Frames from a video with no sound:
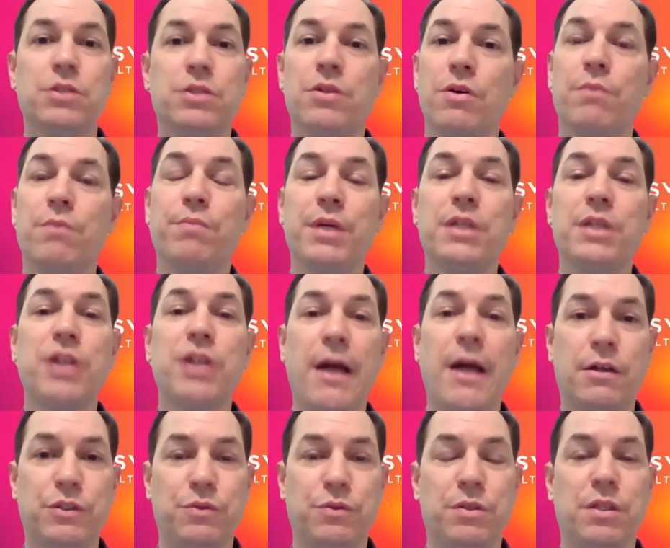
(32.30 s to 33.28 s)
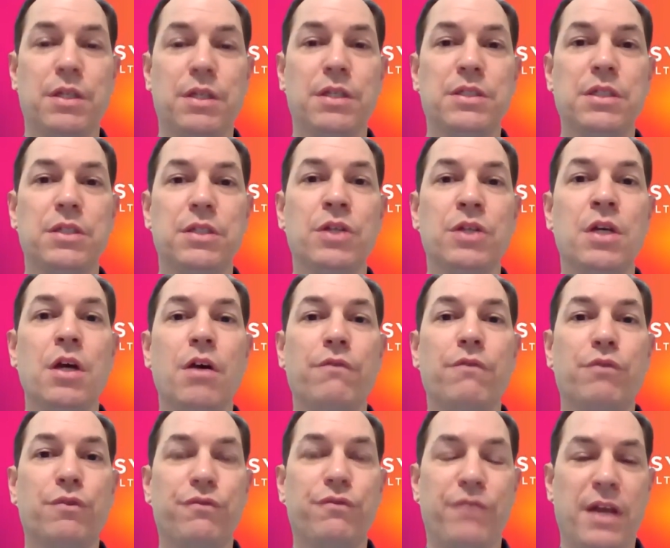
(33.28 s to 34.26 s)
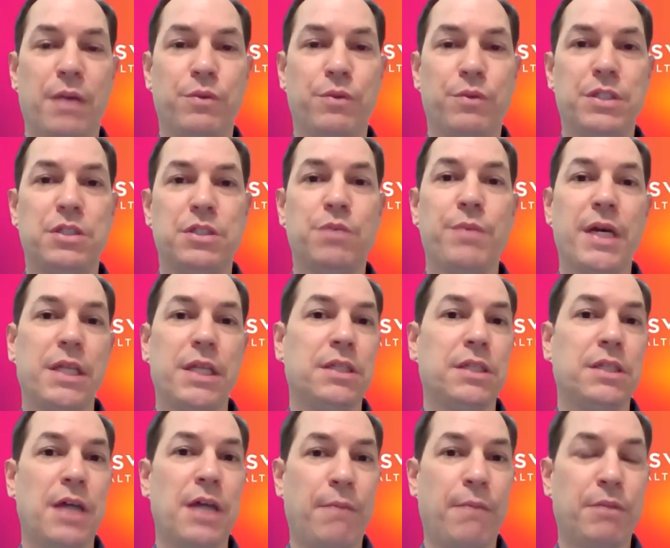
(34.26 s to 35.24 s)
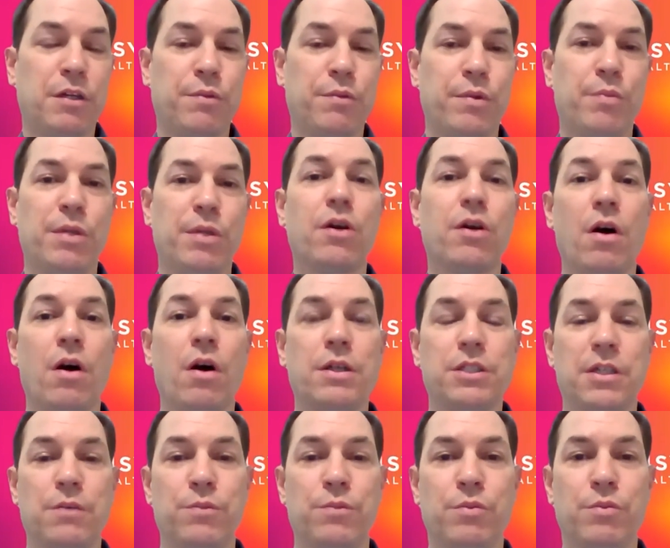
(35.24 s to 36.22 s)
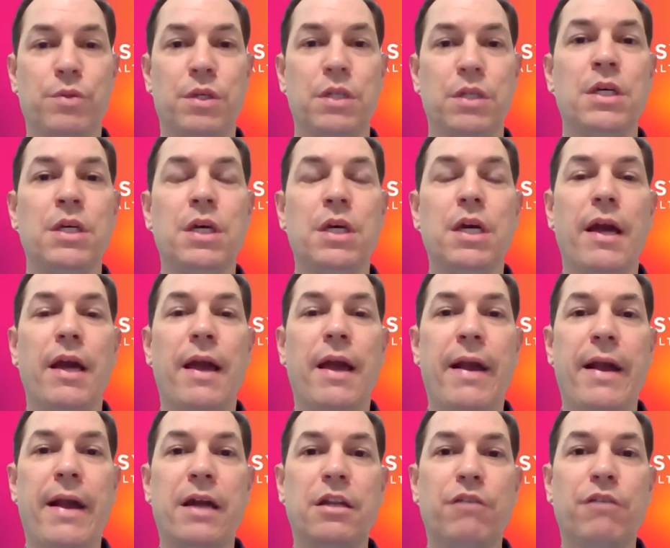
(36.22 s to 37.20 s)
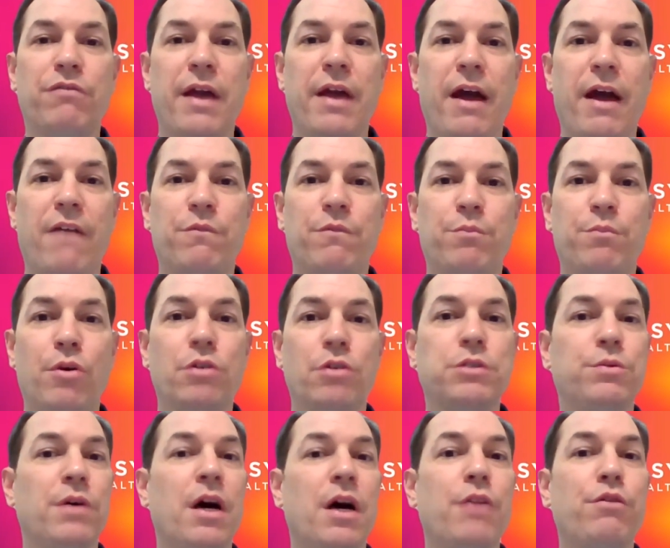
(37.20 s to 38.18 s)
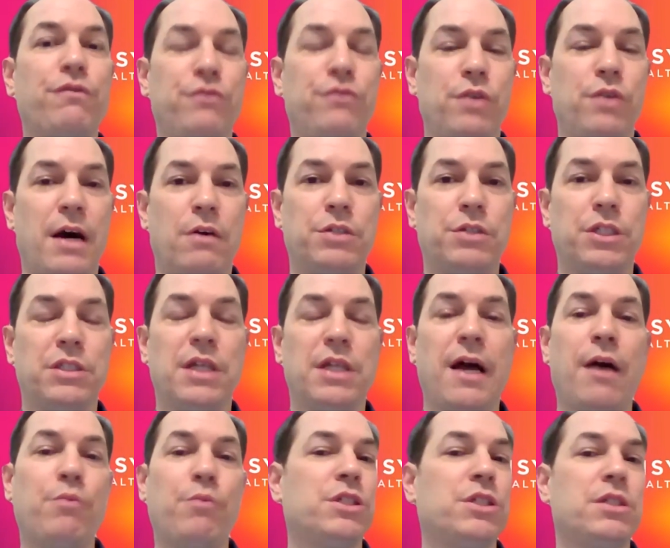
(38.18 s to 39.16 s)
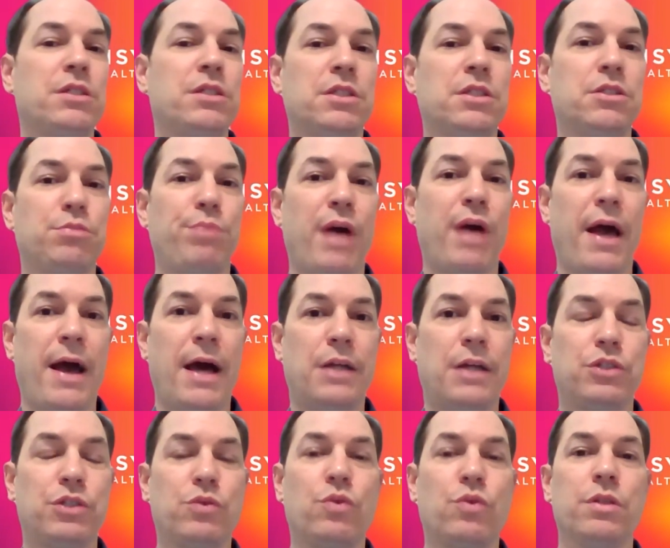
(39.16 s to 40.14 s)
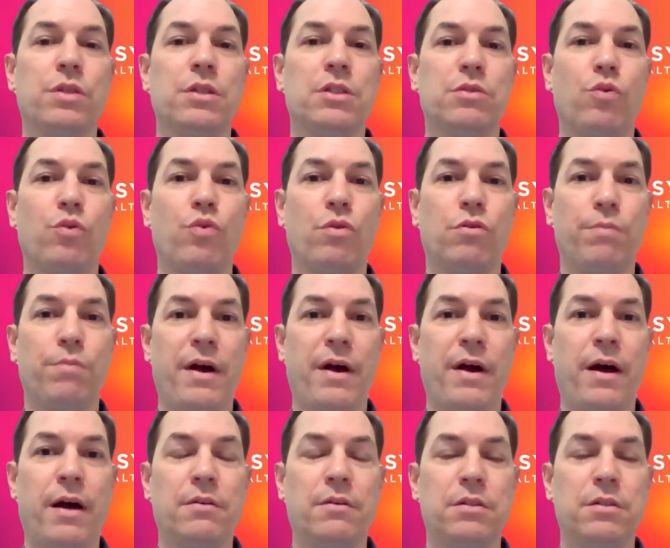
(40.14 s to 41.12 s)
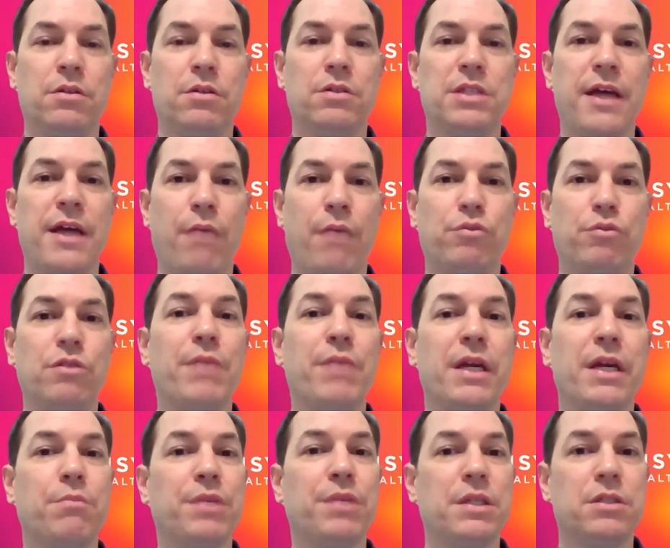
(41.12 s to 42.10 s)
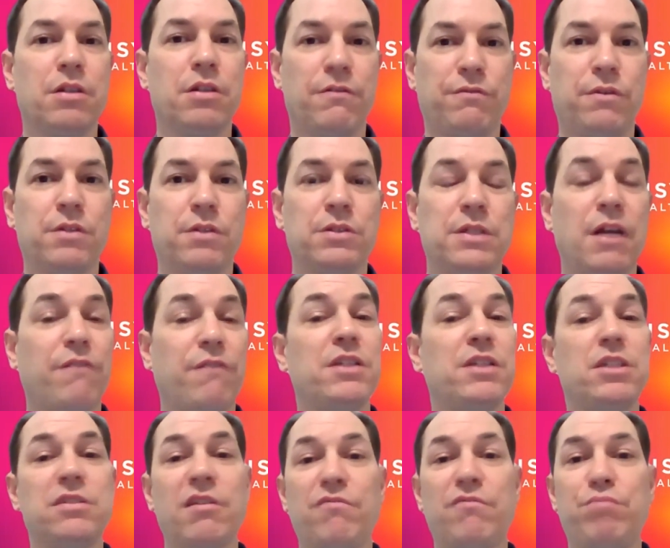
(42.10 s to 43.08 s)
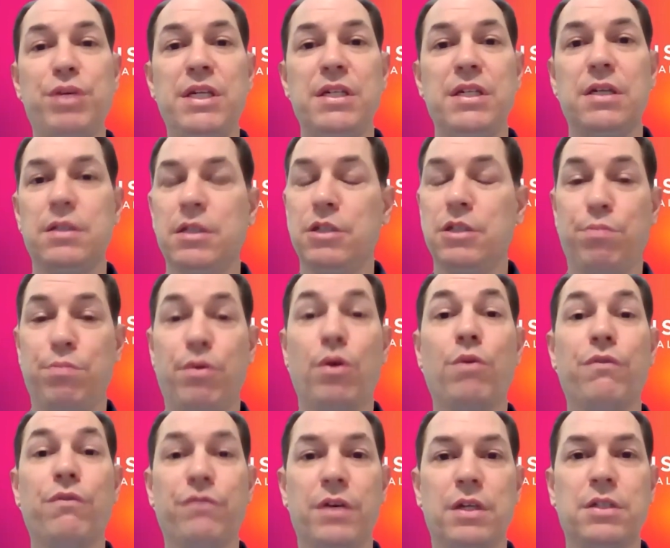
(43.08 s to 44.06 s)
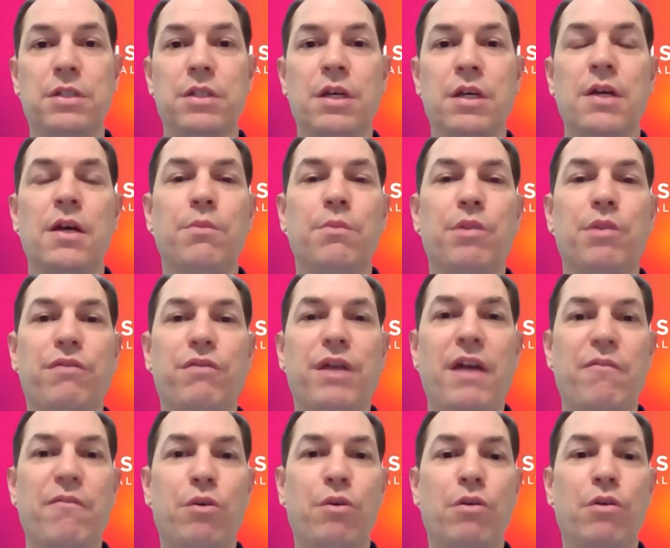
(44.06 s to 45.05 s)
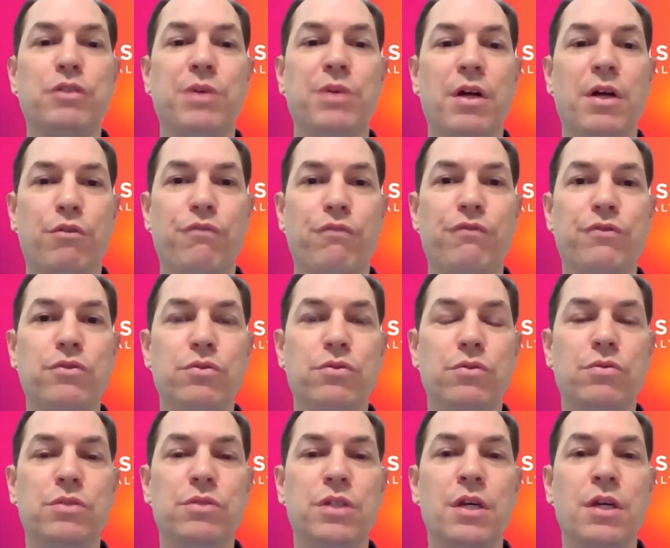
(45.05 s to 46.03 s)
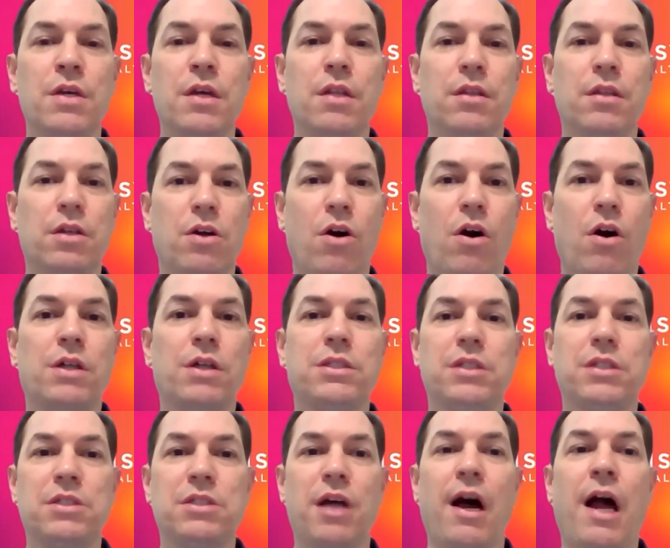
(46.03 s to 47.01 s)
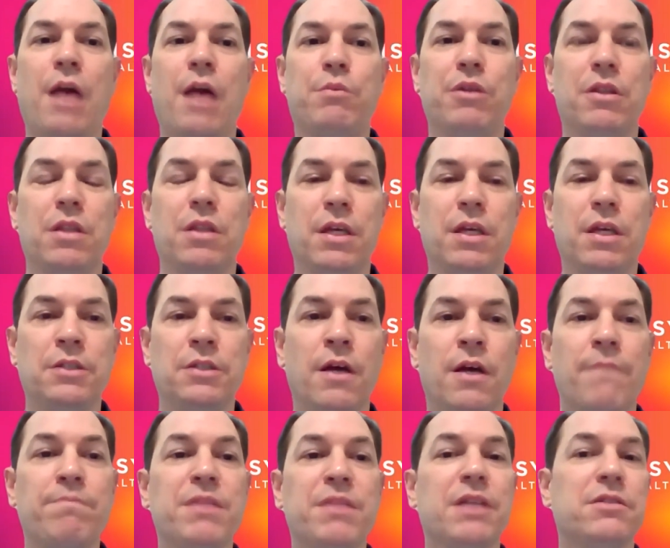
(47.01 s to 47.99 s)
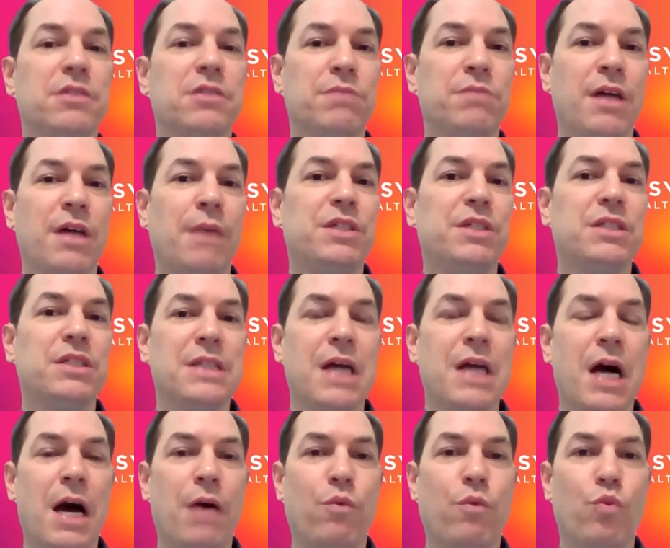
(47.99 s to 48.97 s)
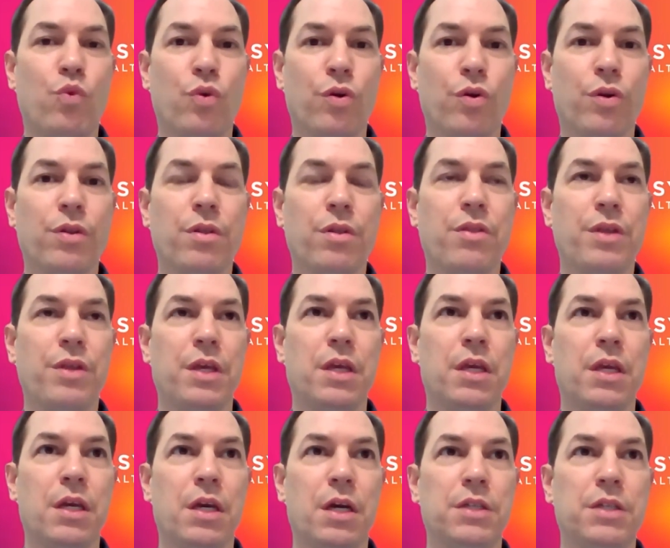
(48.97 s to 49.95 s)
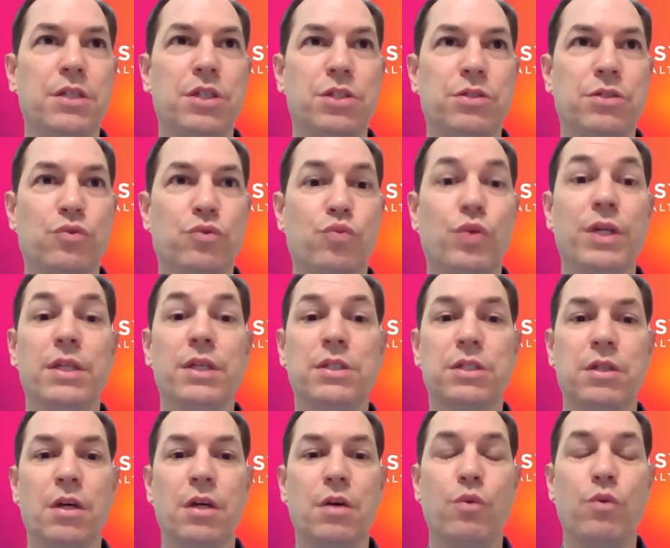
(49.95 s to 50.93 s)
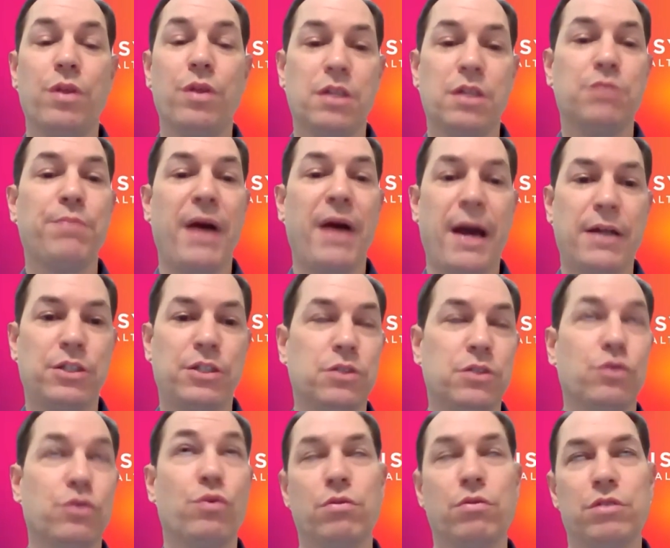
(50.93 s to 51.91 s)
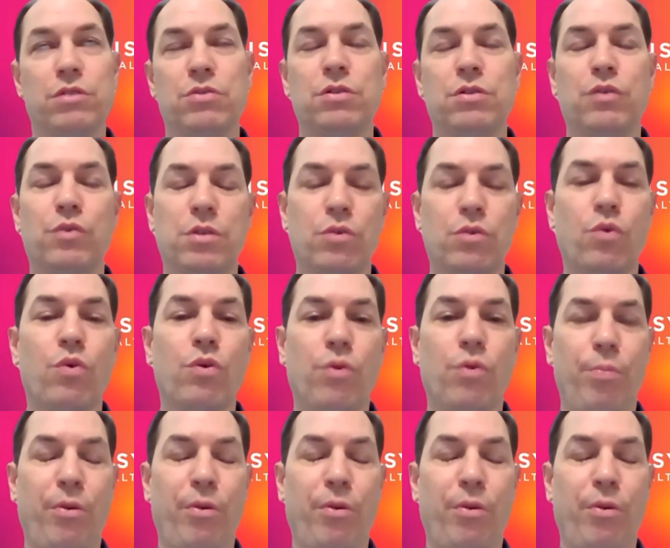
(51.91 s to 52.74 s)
And so a big challenge with this is for families to make the time commitment, cost commitment. And if they have multiple other food allergies, how much does this patch or this oral pat, you know, tablet make a big difference? Now, if they just have peanut, it's perfect. But if they have multiple other foods, the cost and time and things sometimes is not worth the additional risk with these patches or certainly with the oral